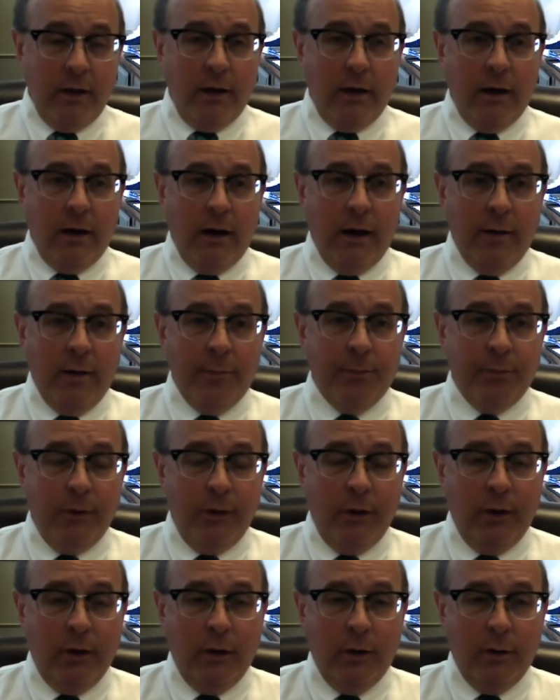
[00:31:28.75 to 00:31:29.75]
You
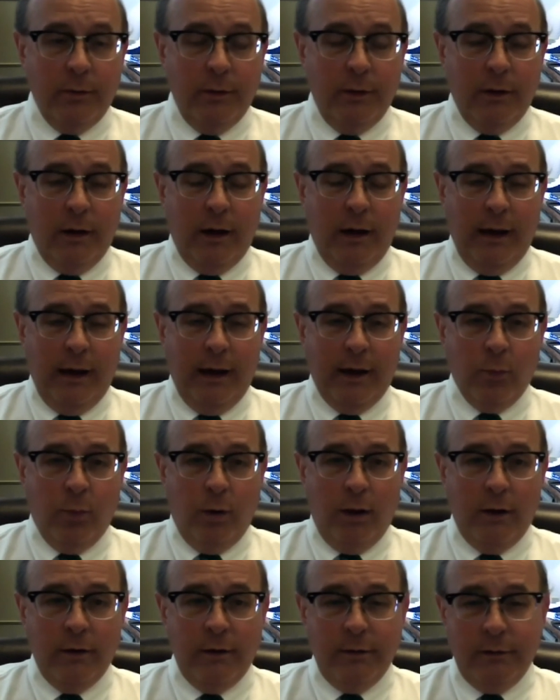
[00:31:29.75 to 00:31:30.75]
know, I had
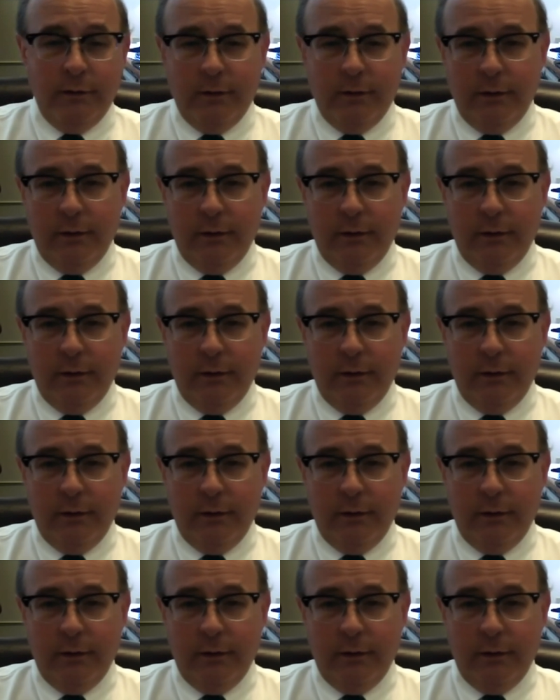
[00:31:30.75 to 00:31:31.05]
one